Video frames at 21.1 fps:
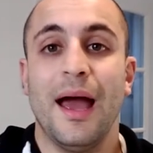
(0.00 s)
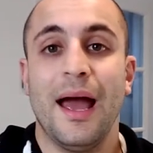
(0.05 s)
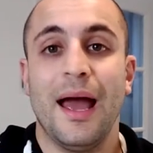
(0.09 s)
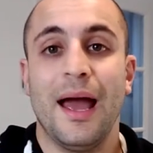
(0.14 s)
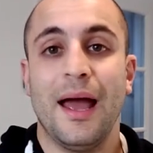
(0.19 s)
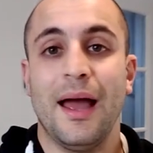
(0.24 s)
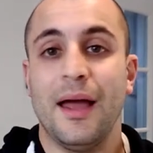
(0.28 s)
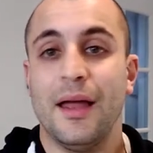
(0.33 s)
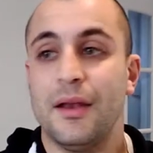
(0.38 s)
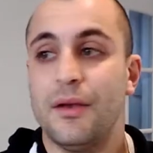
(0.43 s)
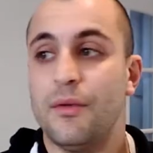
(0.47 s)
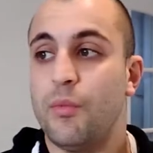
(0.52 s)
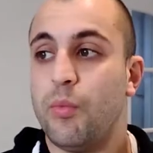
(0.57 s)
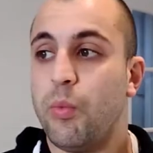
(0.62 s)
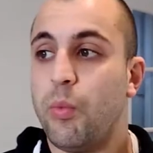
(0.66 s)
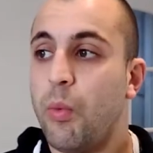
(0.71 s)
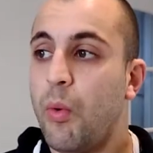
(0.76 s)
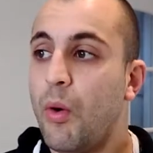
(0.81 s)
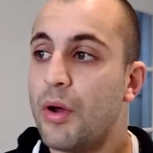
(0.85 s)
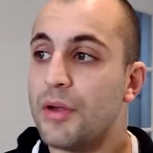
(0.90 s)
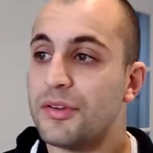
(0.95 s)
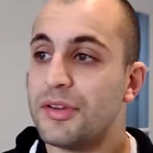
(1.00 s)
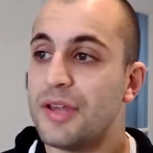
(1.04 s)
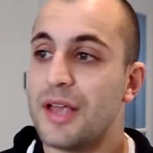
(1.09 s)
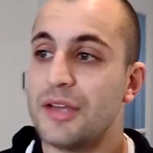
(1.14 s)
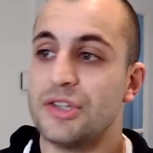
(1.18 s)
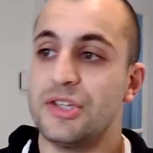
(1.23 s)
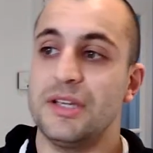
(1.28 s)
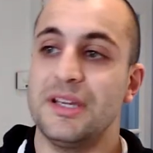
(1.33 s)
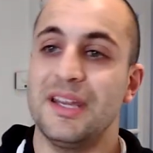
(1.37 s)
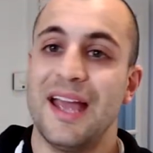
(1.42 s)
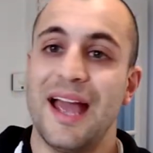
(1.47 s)
And what's
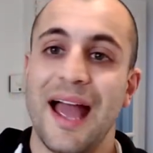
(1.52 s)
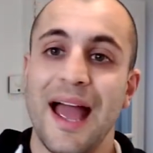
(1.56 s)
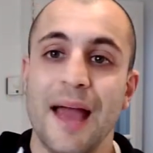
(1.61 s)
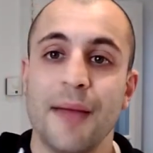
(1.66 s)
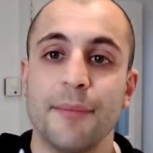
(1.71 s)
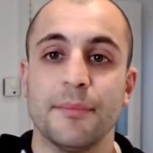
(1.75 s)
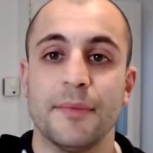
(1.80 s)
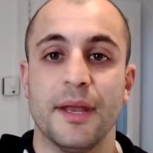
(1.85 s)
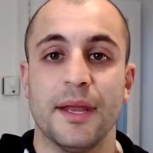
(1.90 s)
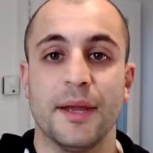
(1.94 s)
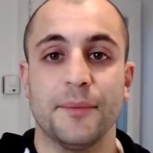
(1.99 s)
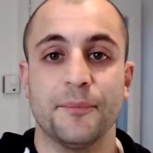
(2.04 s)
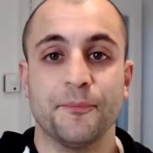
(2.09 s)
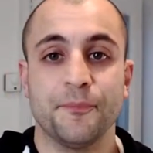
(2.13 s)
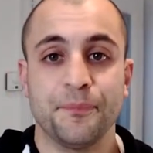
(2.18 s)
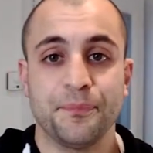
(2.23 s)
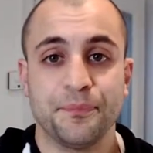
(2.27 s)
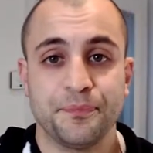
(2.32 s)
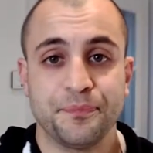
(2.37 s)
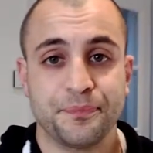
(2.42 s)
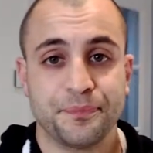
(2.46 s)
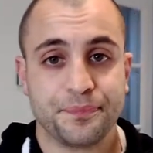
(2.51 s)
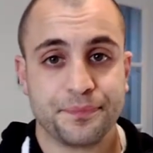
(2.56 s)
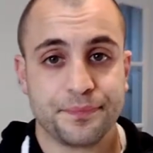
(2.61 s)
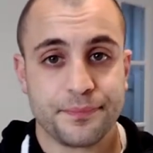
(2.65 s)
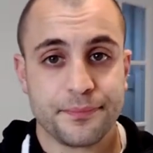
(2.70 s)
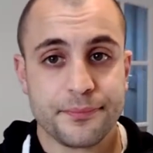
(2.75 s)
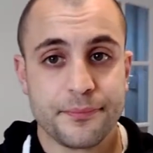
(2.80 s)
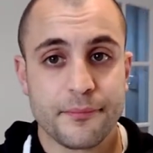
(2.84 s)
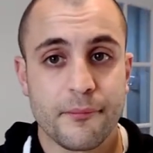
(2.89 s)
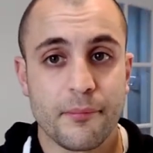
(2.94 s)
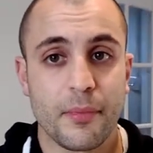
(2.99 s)
actually happening
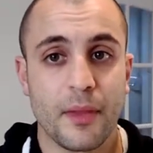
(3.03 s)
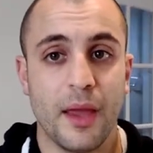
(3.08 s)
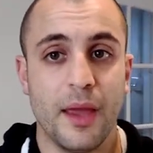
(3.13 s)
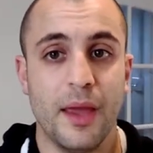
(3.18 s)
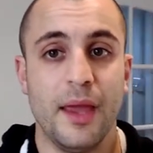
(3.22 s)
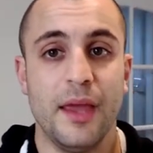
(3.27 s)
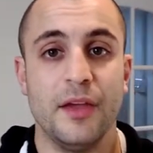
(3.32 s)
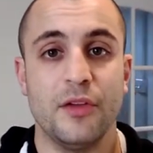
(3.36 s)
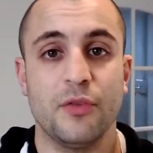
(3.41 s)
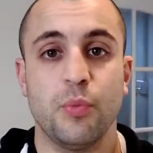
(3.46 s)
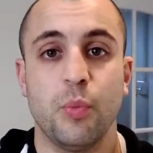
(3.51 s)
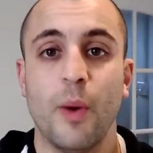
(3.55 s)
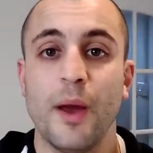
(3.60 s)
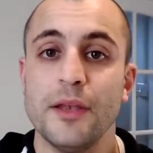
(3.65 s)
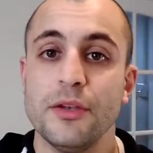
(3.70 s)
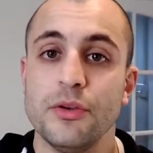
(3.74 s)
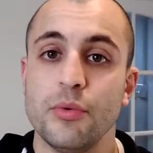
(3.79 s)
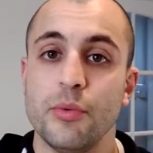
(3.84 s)
is when